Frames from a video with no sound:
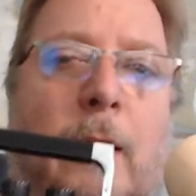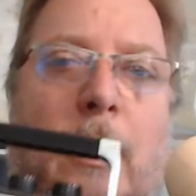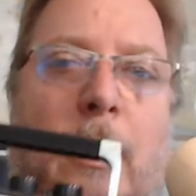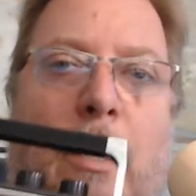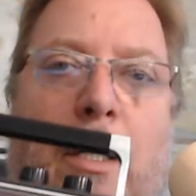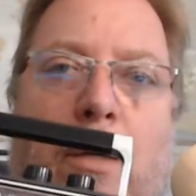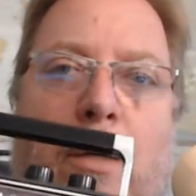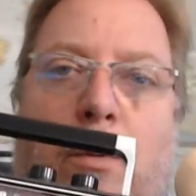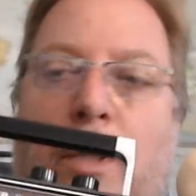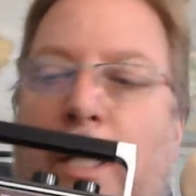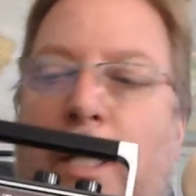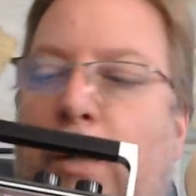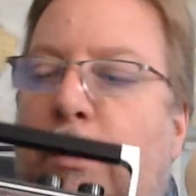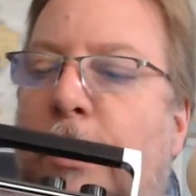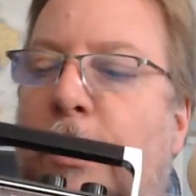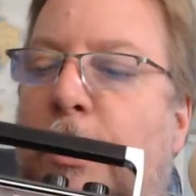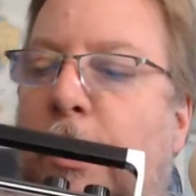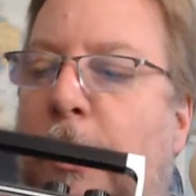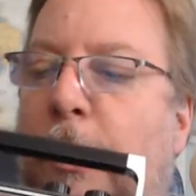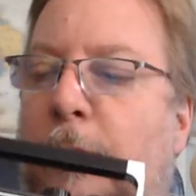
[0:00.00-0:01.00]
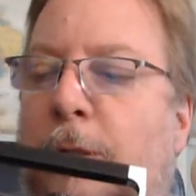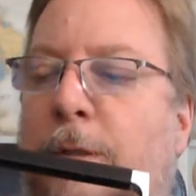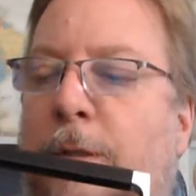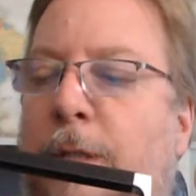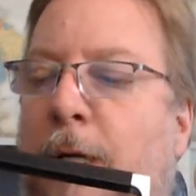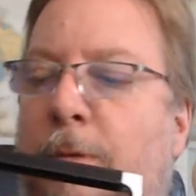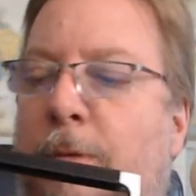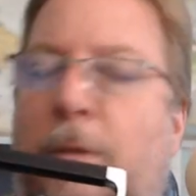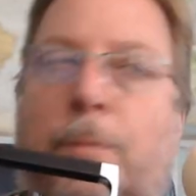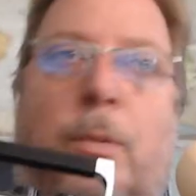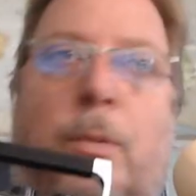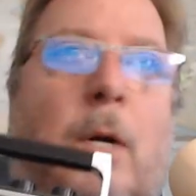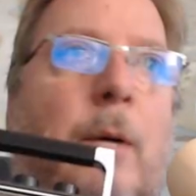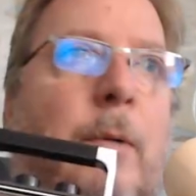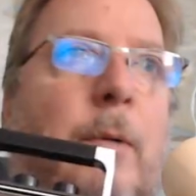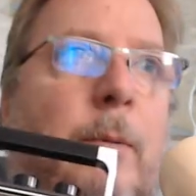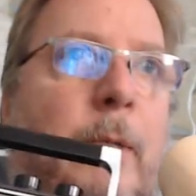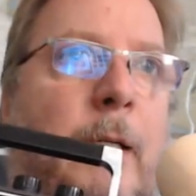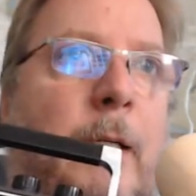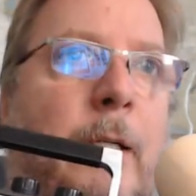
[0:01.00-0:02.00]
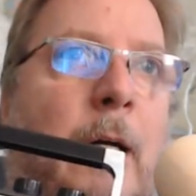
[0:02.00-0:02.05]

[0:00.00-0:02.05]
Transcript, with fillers: Uh, will I return it? I will probably